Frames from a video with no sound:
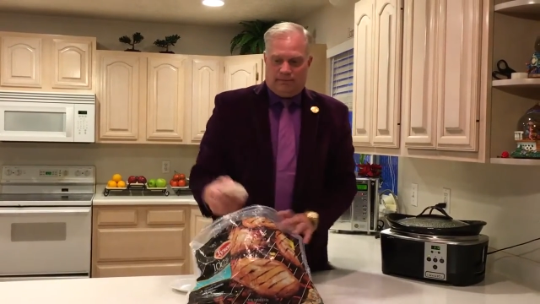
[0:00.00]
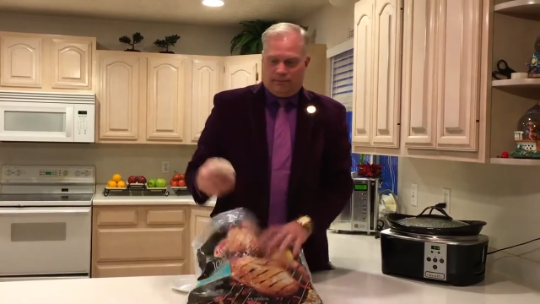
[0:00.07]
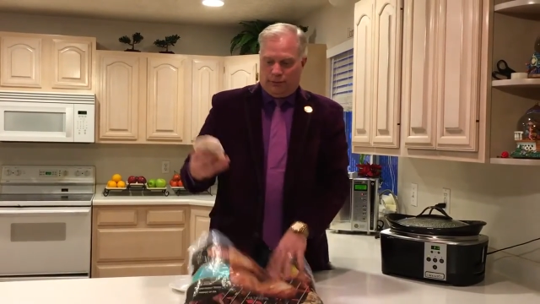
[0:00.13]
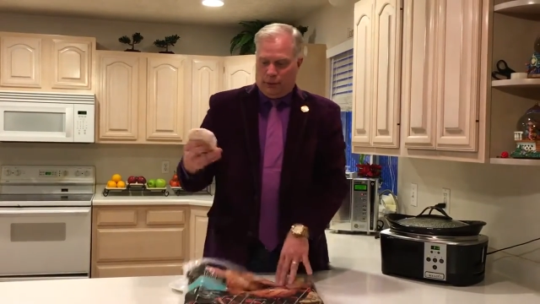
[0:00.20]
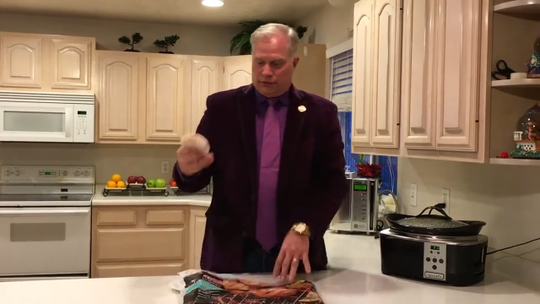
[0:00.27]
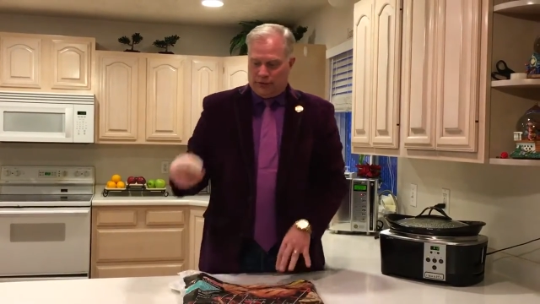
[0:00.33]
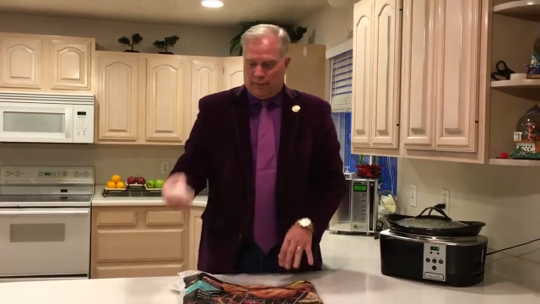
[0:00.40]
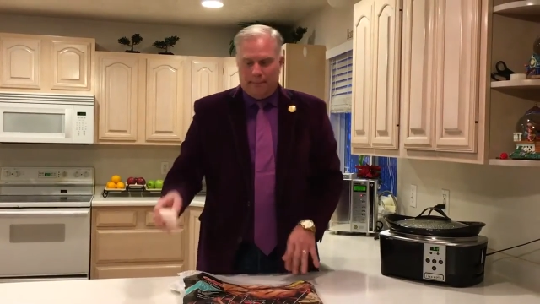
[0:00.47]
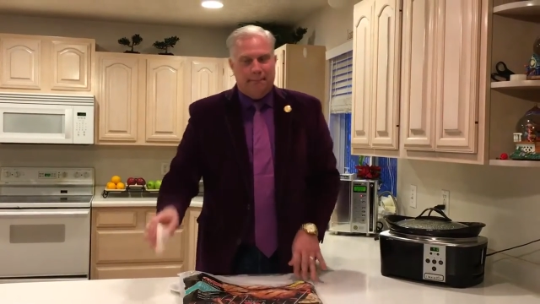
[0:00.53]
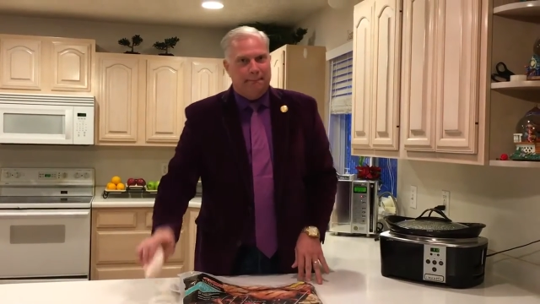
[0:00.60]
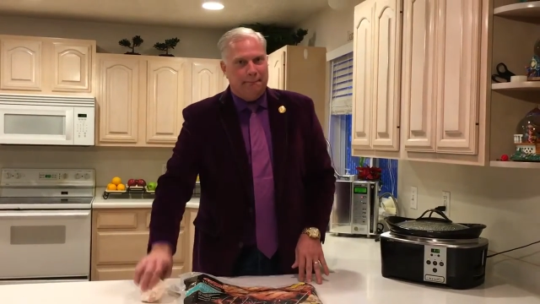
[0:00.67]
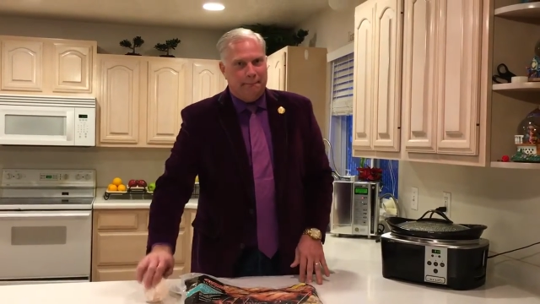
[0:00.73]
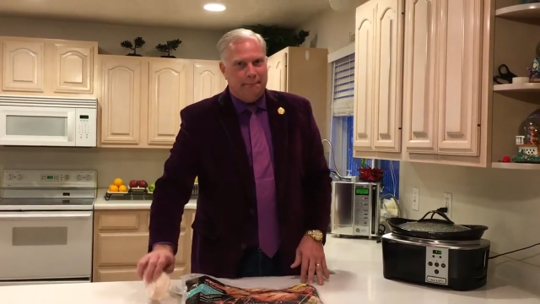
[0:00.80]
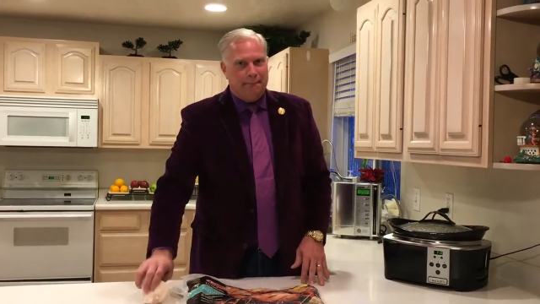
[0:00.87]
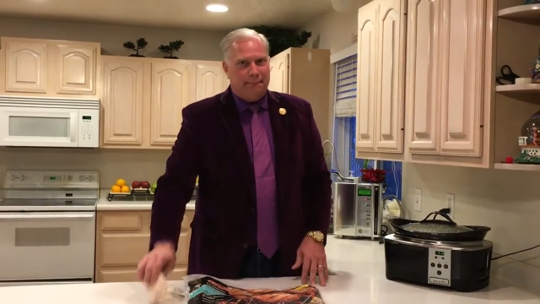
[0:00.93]
frozen.
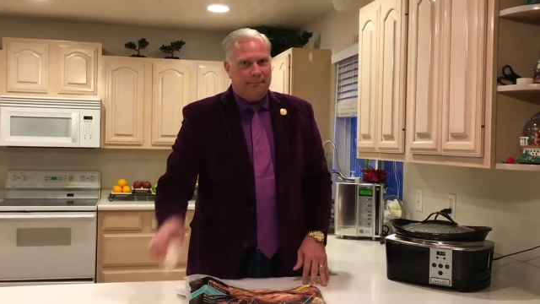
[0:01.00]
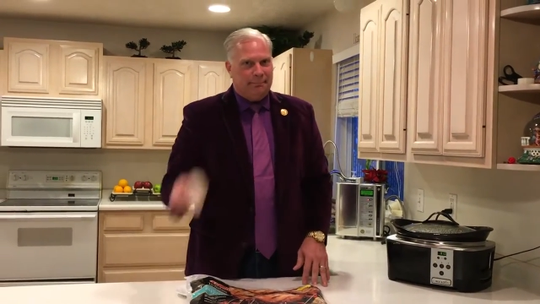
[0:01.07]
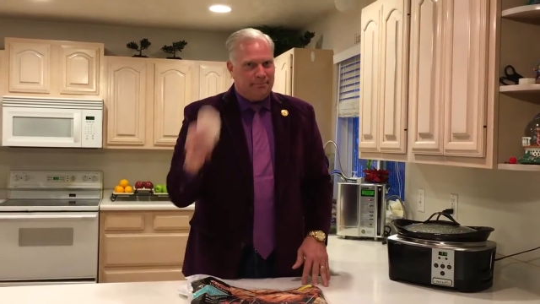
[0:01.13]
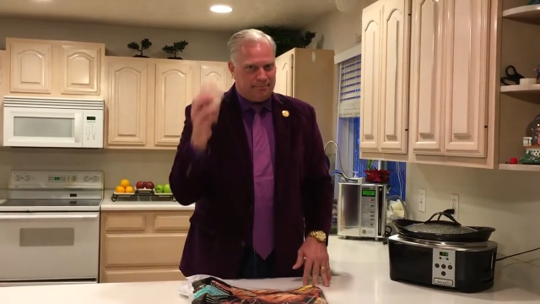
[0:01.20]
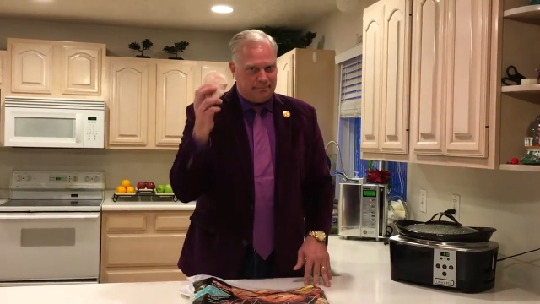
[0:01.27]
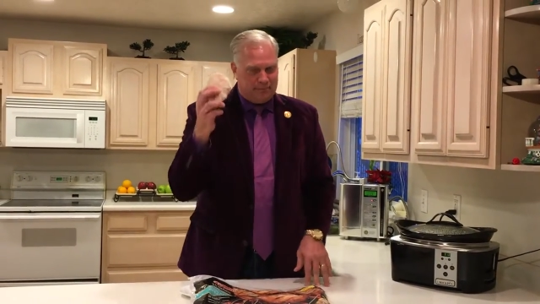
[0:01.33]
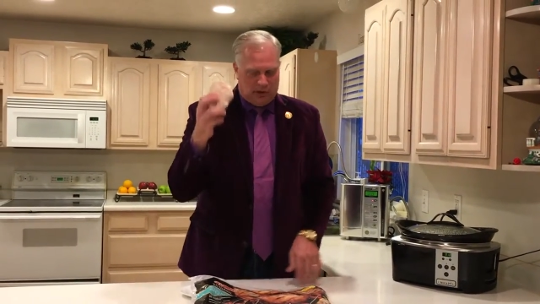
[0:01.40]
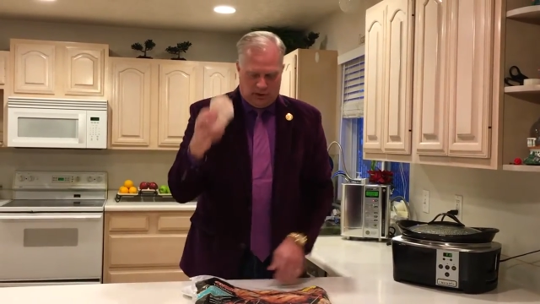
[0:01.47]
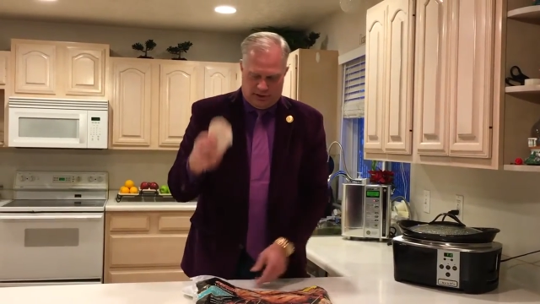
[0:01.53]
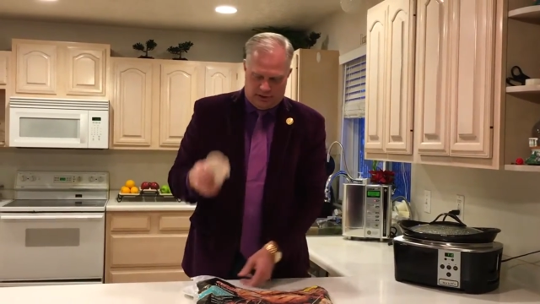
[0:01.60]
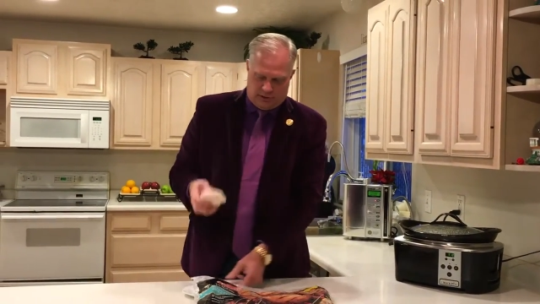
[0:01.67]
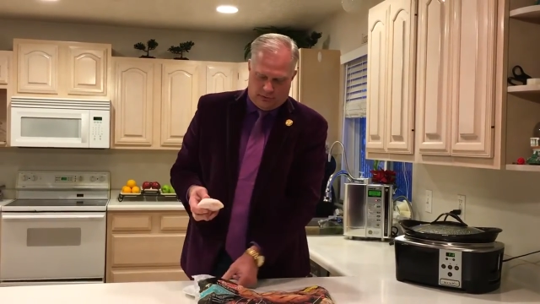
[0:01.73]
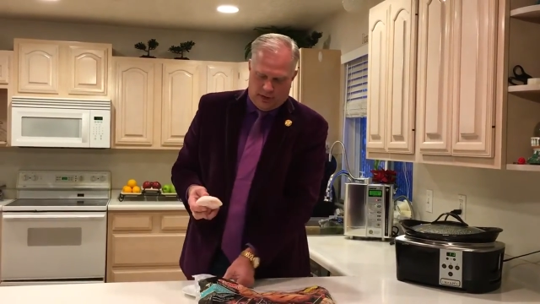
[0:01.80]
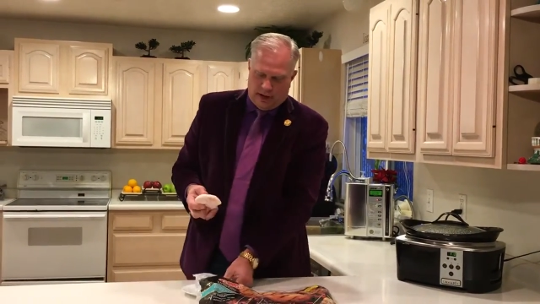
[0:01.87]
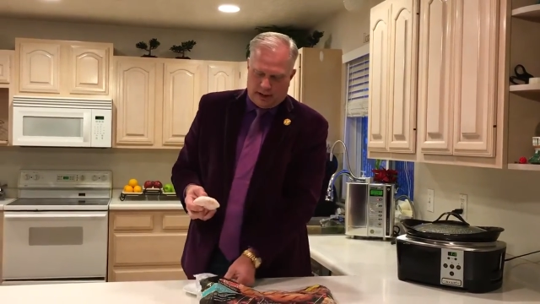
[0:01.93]
Hard
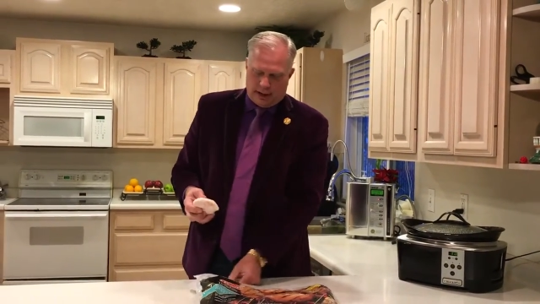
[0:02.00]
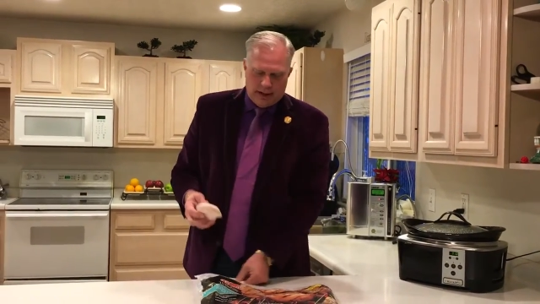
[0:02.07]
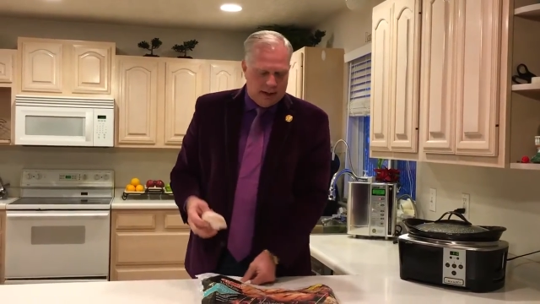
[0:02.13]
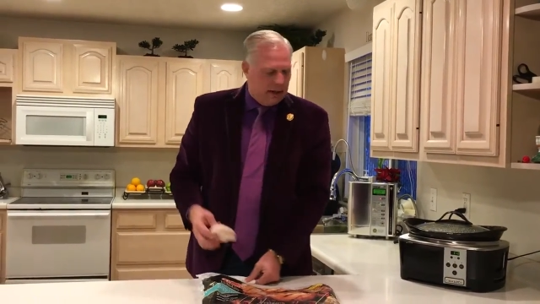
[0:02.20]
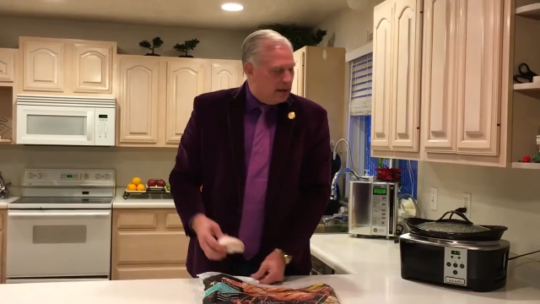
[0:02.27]
as a rock.